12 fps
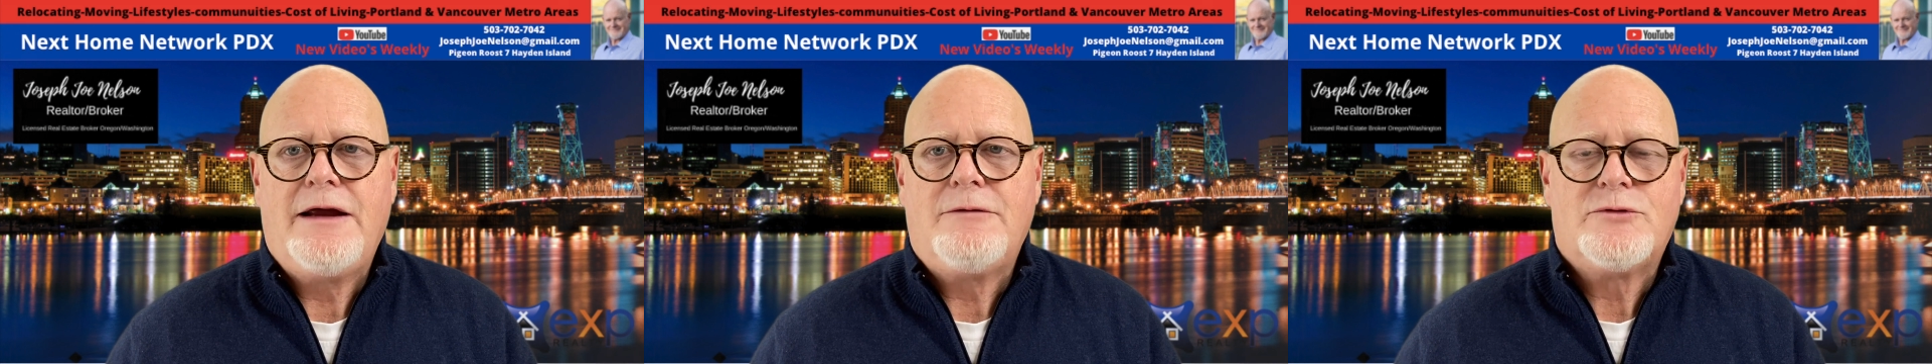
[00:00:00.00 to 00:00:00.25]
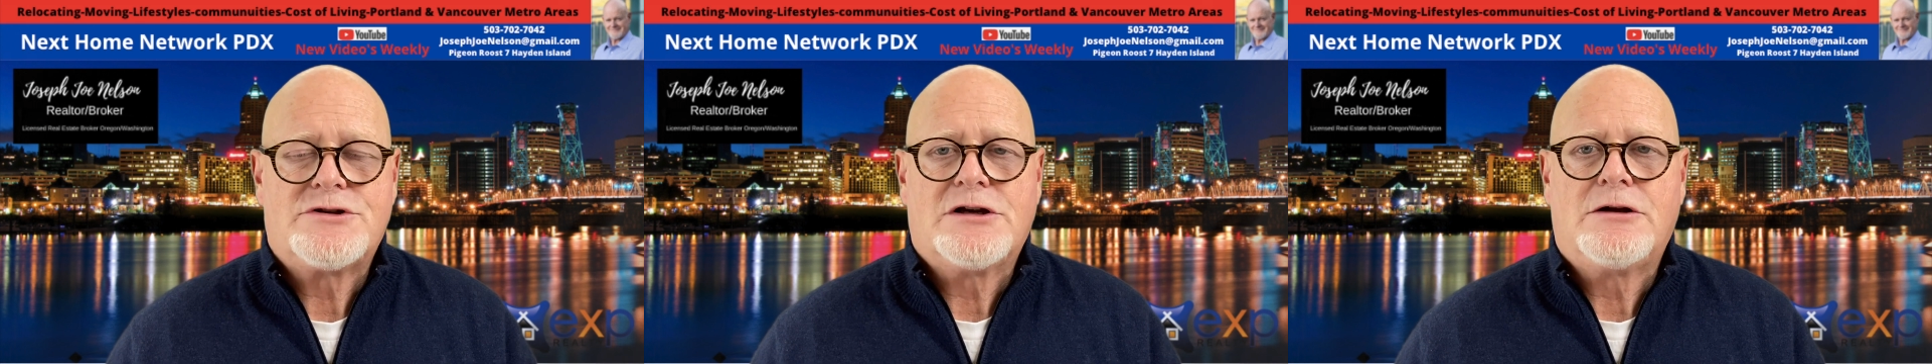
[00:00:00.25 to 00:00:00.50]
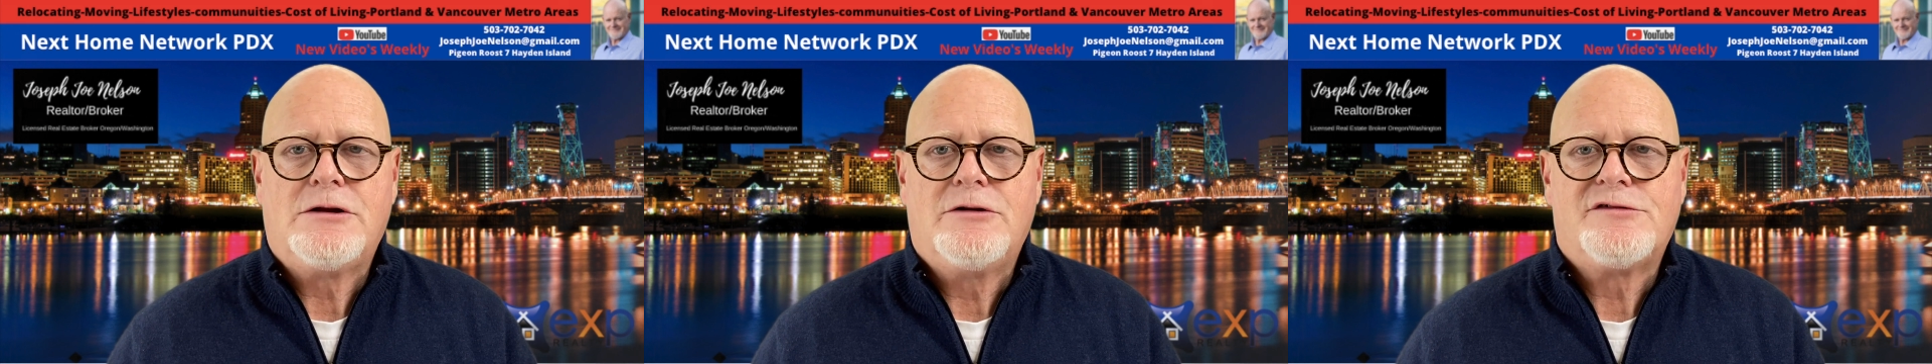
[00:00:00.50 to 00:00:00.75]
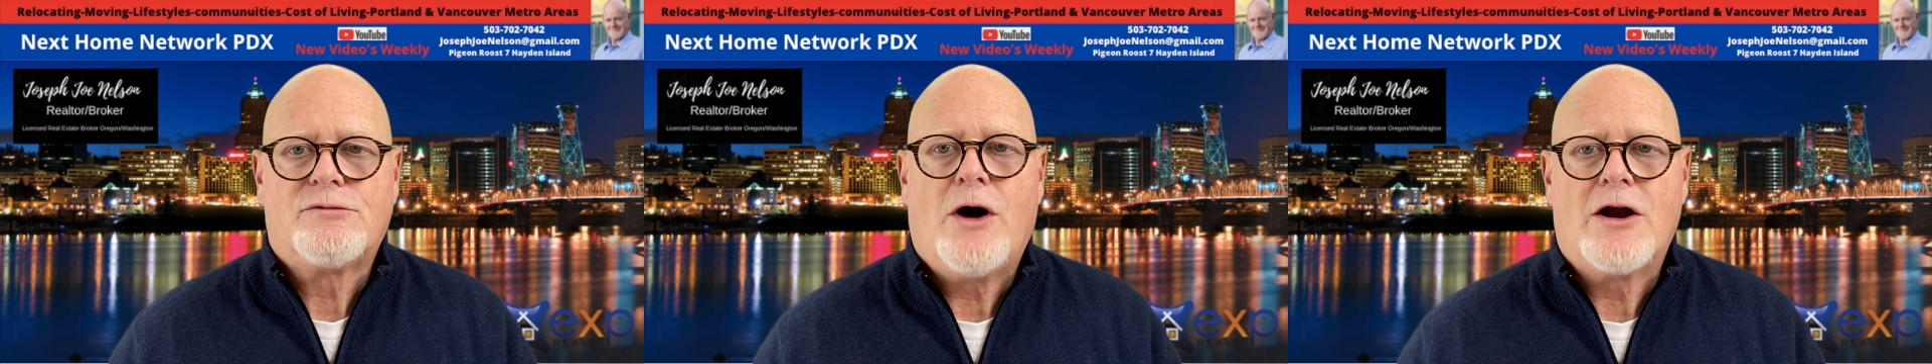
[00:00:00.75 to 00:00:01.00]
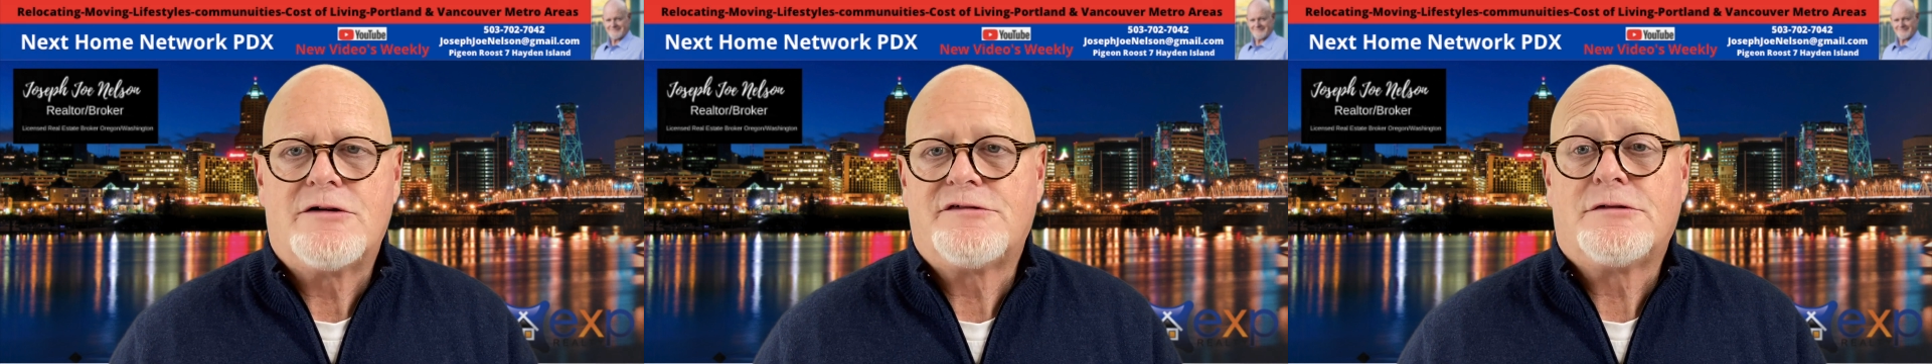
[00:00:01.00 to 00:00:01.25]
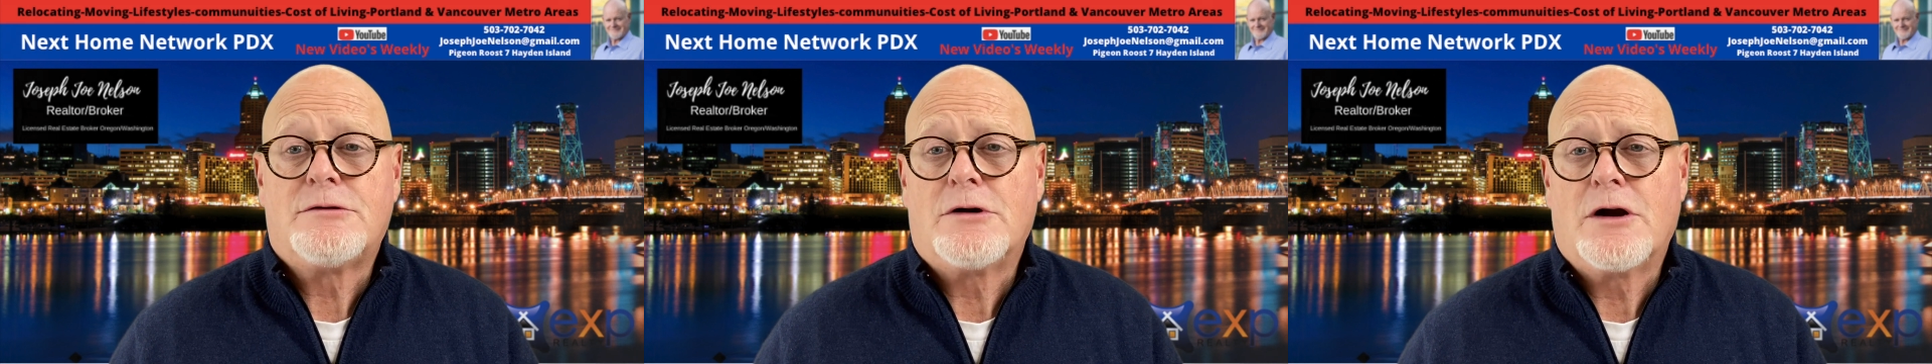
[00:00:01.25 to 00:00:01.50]
which includes water,
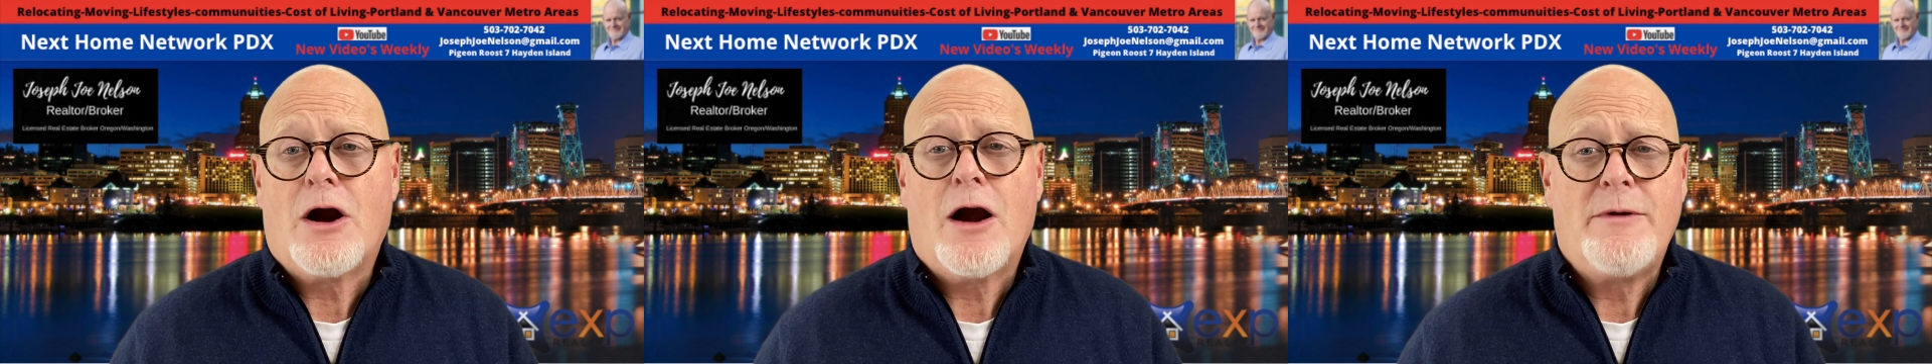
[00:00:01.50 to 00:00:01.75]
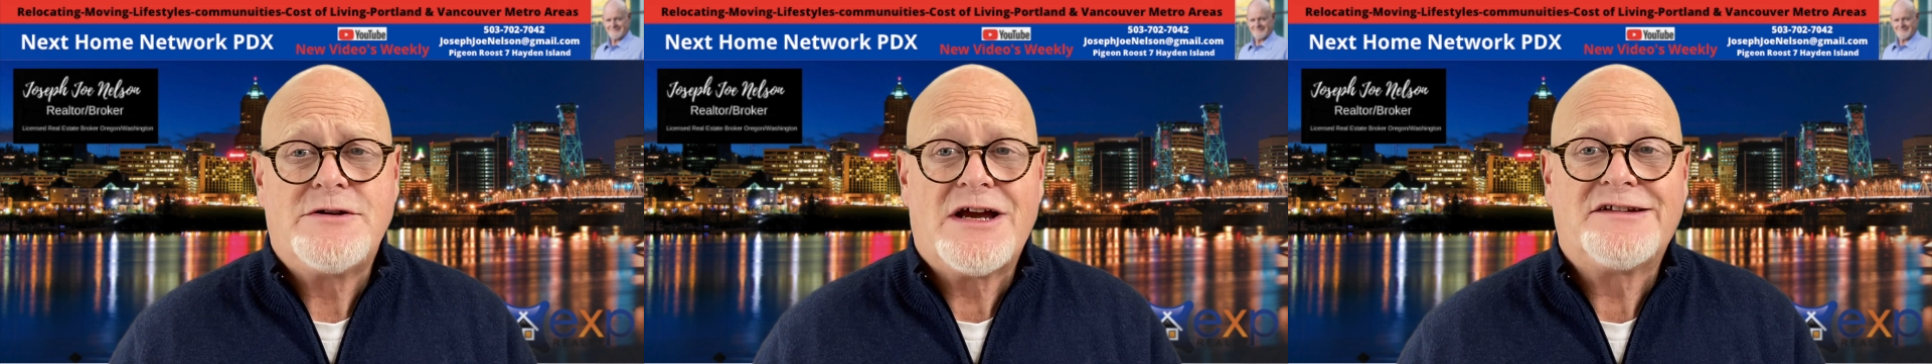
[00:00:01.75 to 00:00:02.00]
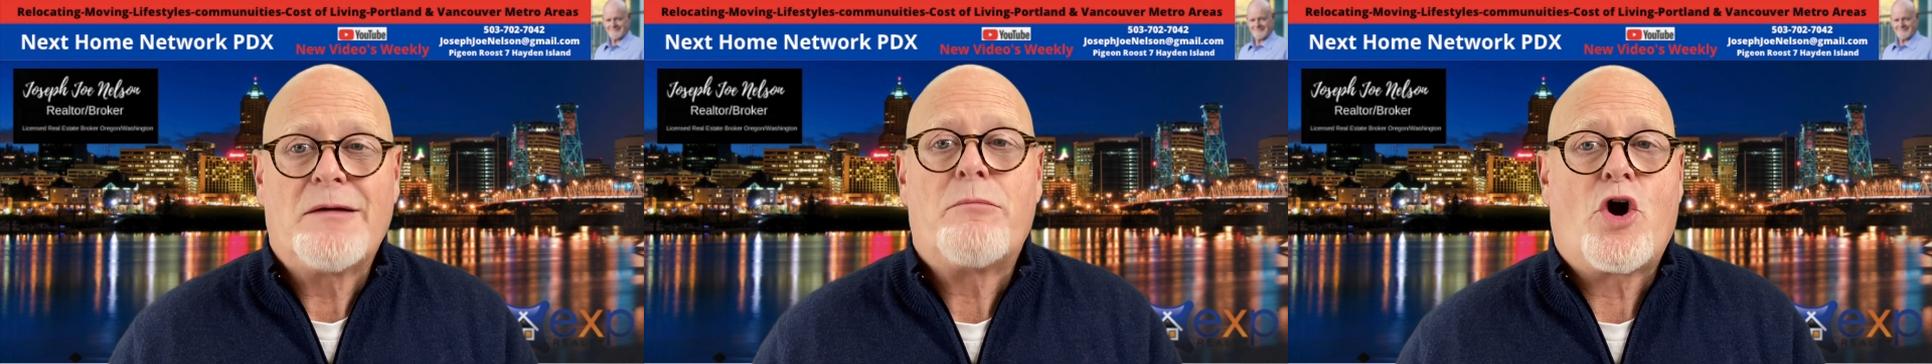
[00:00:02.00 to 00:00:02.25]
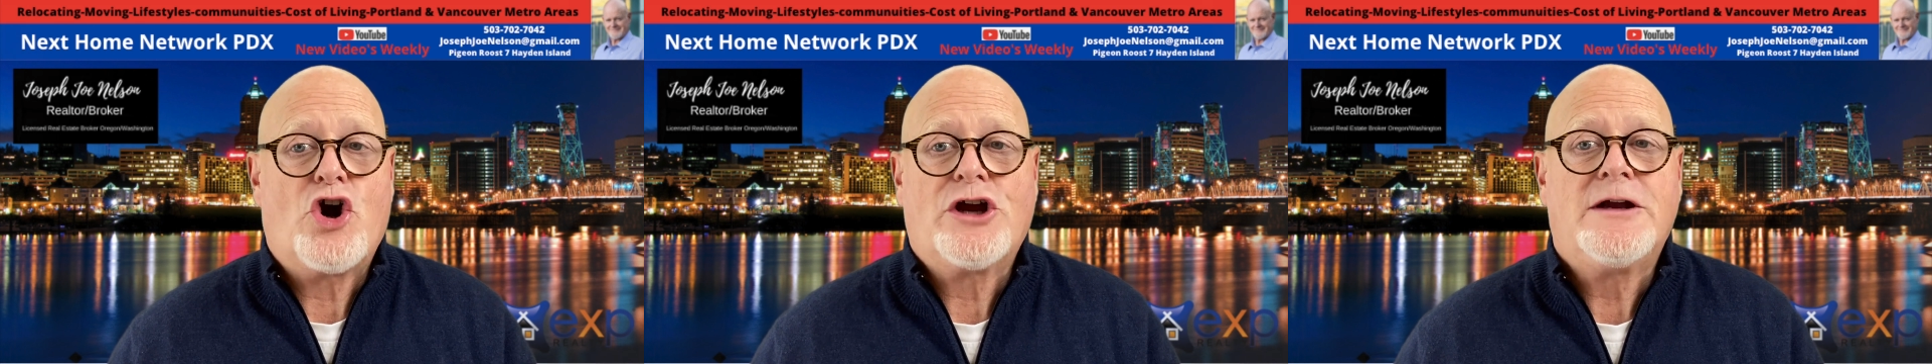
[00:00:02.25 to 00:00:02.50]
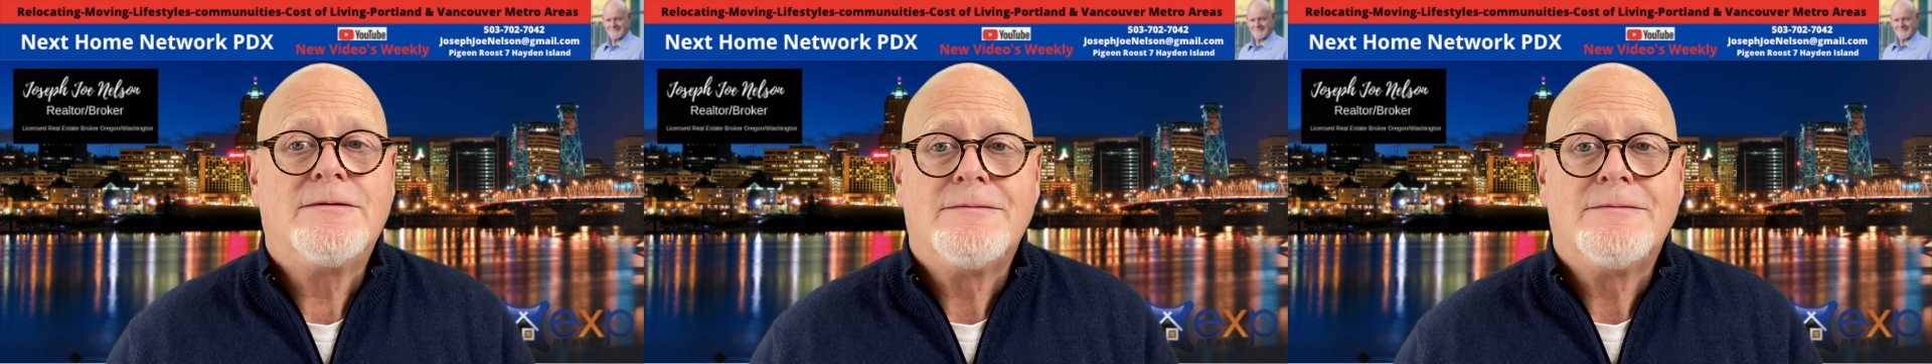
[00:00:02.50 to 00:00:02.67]
sewer, and garbage, that's a bargain.